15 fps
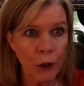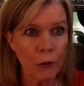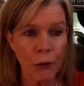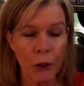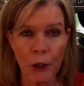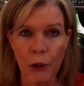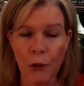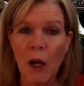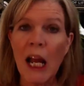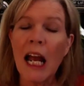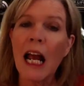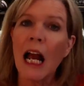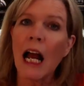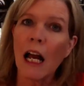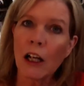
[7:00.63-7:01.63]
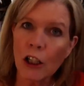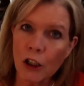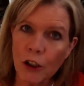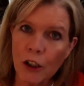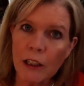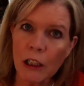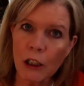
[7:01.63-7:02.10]
who knew? A
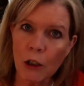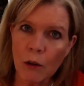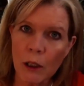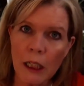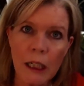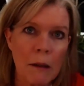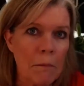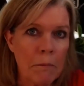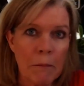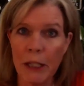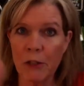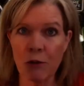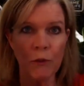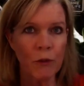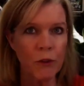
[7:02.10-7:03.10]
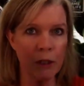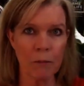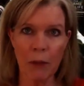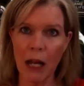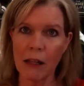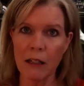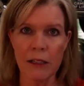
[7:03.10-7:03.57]
clerk of the court makes rules and
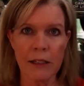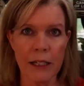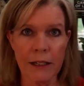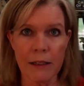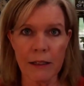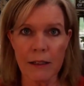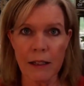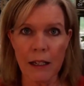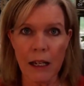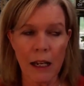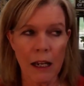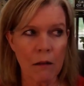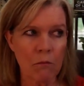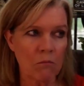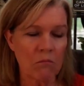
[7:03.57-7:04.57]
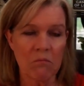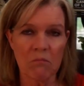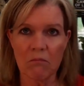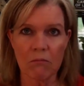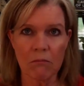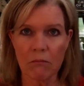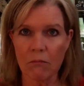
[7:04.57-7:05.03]
policies.
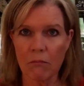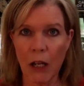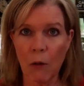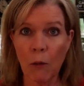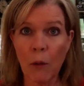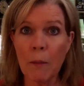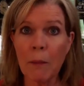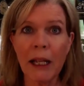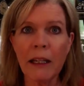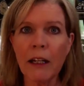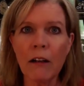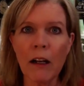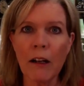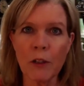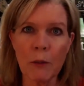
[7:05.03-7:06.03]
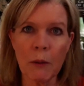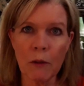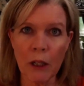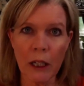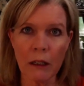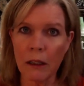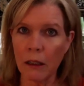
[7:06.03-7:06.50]
And they don't have to be
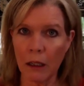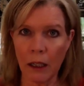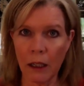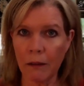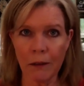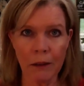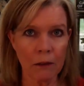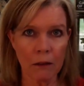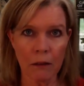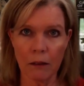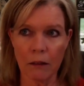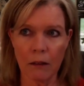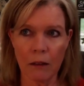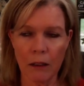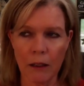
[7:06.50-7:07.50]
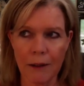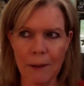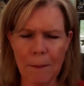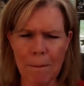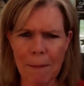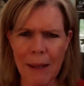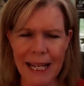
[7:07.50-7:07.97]
written either.
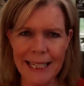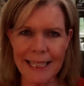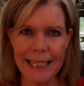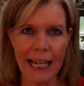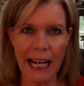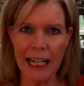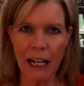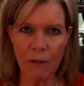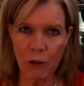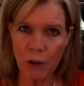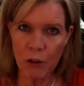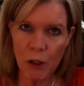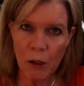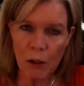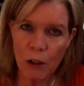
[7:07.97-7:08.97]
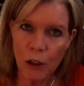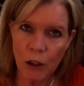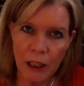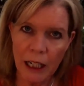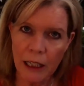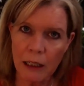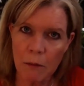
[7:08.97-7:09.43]
Amazing. I never knew the
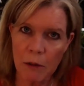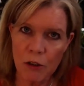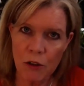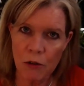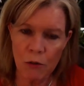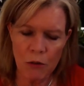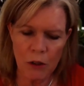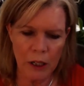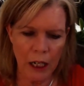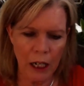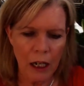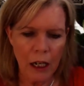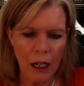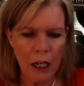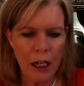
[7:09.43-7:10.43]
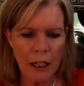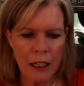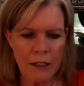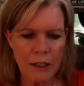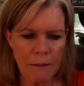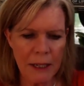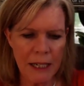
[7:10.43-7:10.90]
clerk had that much authority.
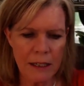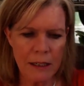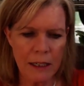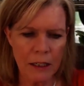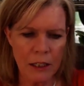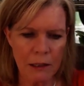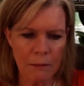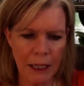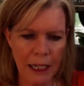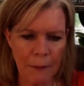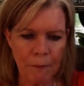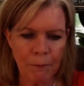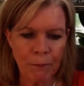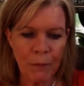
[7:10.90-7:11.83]
That's amazing to me.